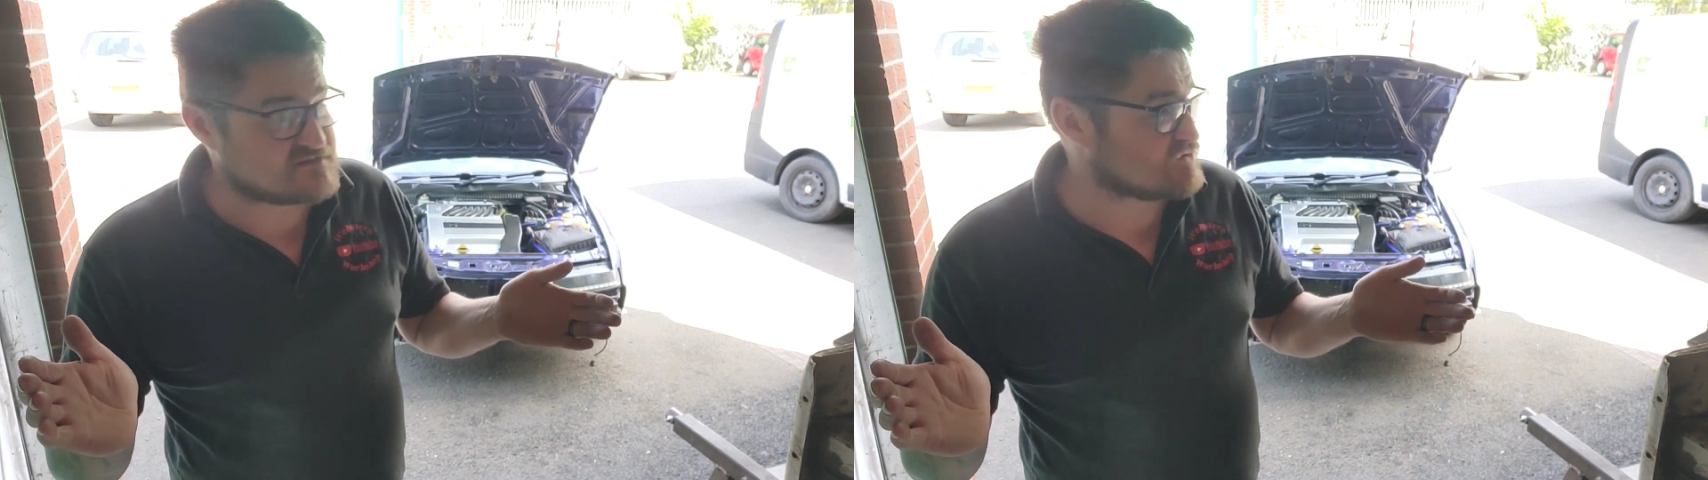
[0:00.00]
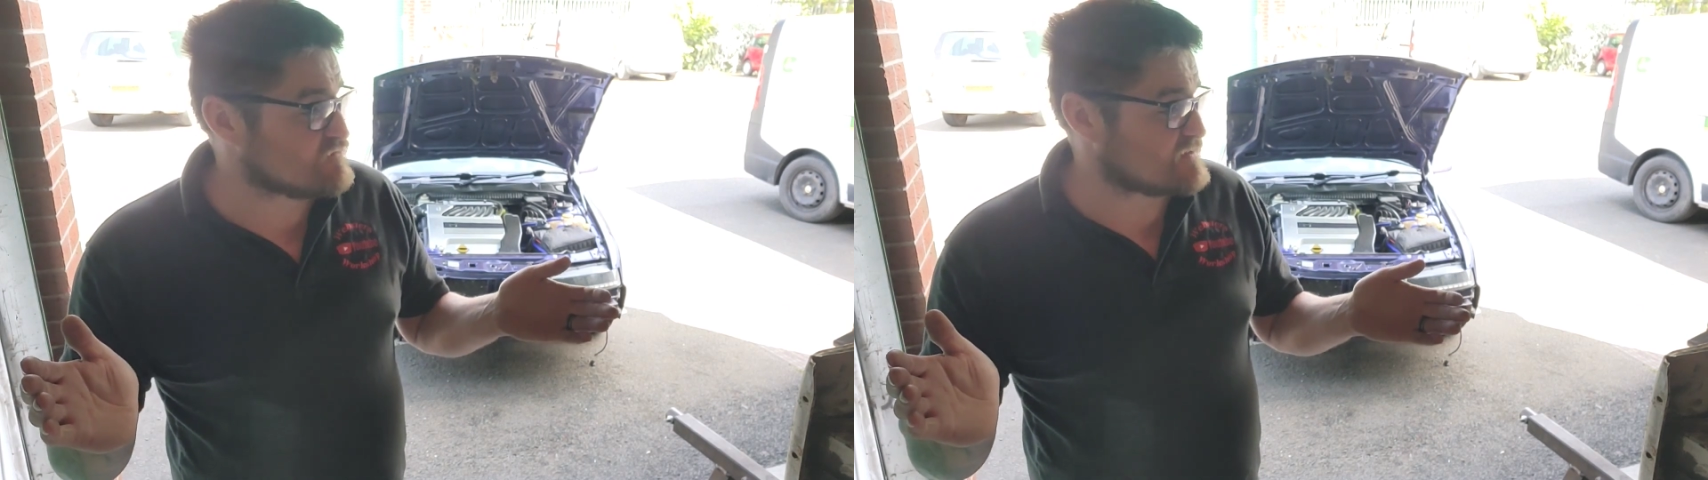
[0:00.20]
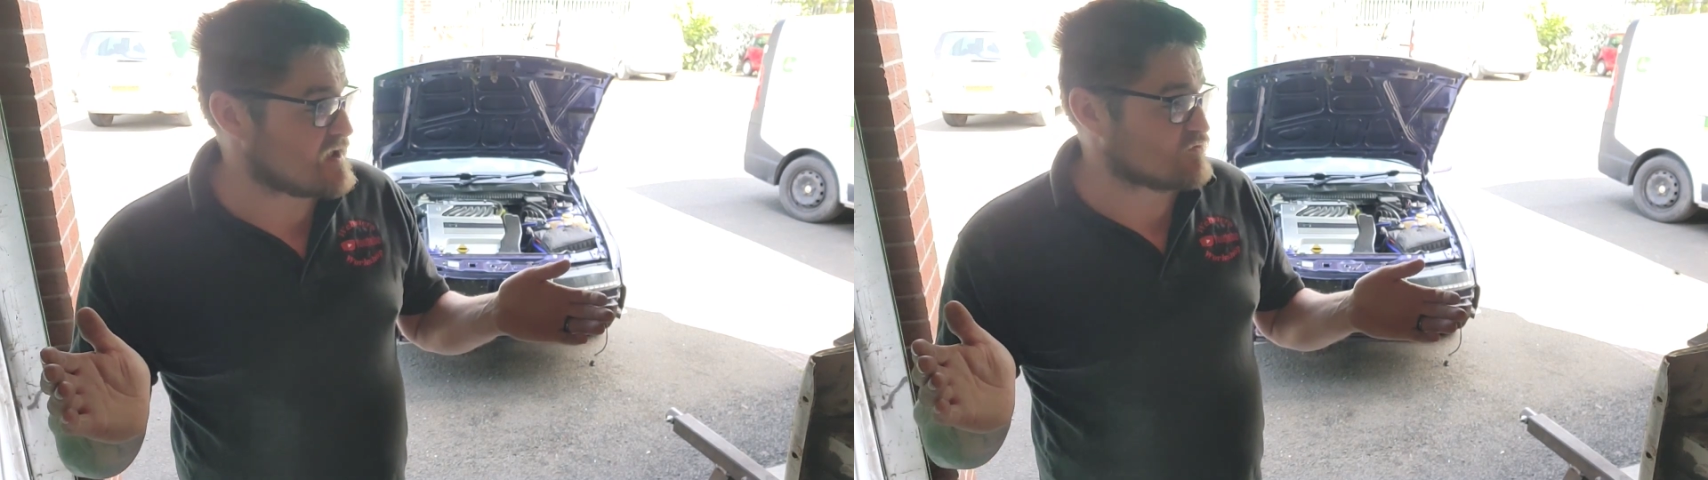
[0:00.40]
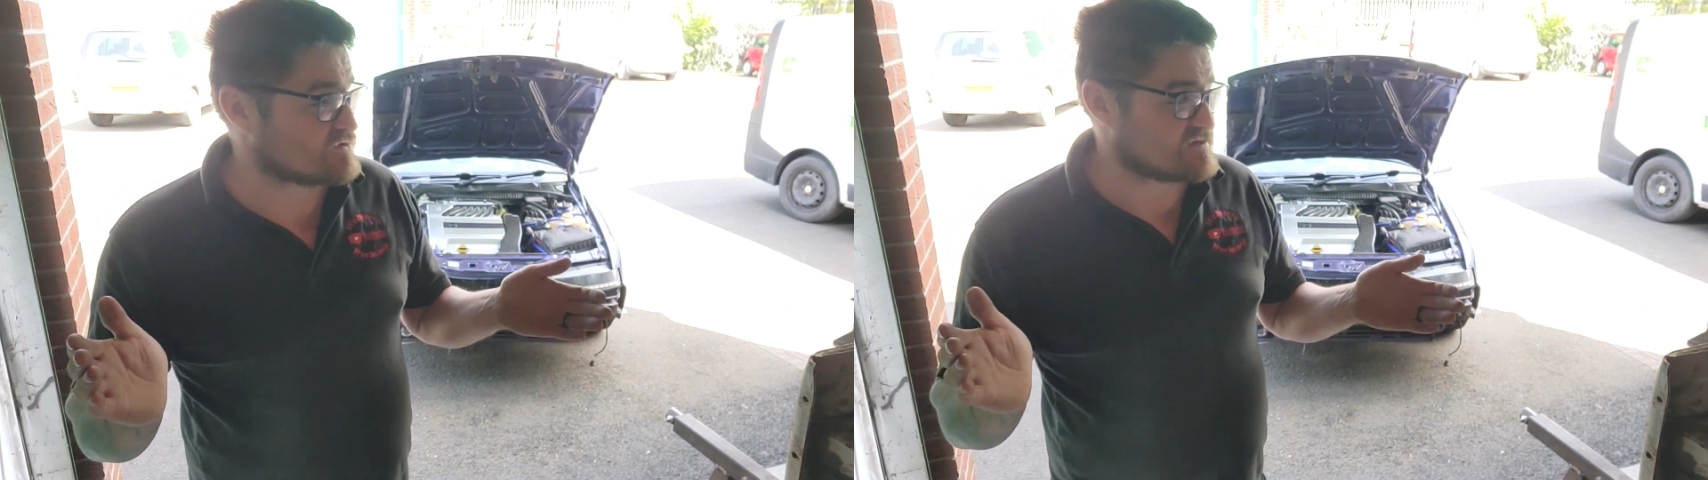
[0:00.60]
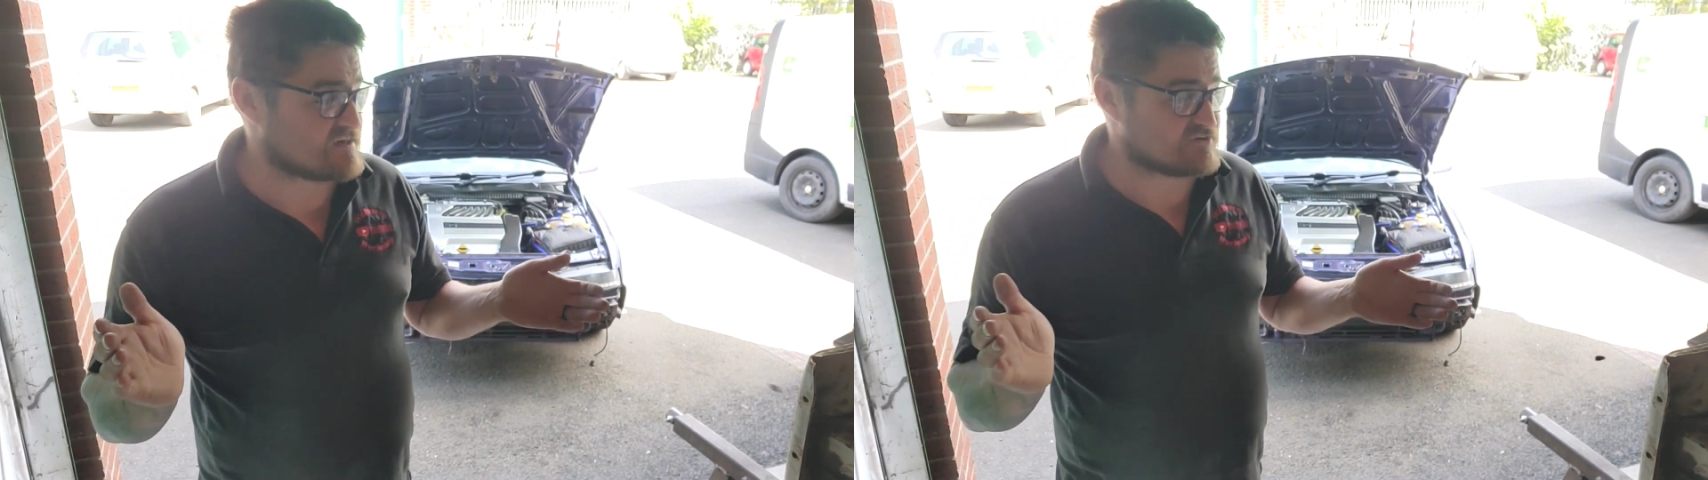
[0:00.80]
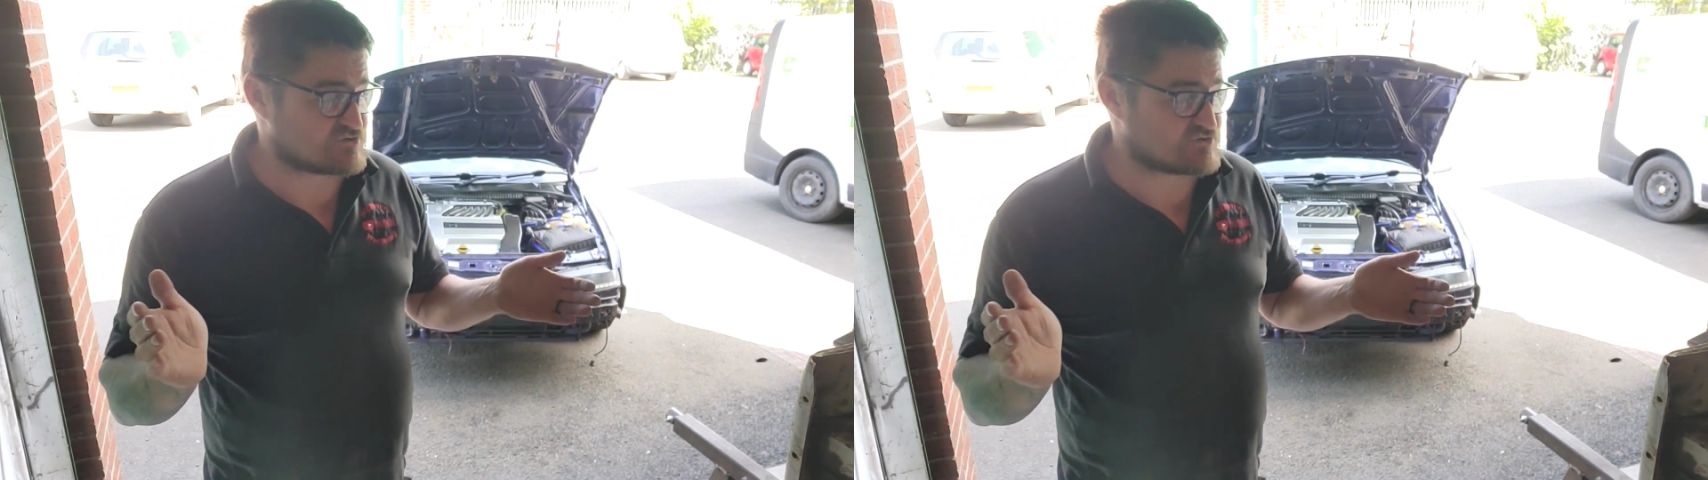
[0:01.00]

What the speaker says: to do with the MOT,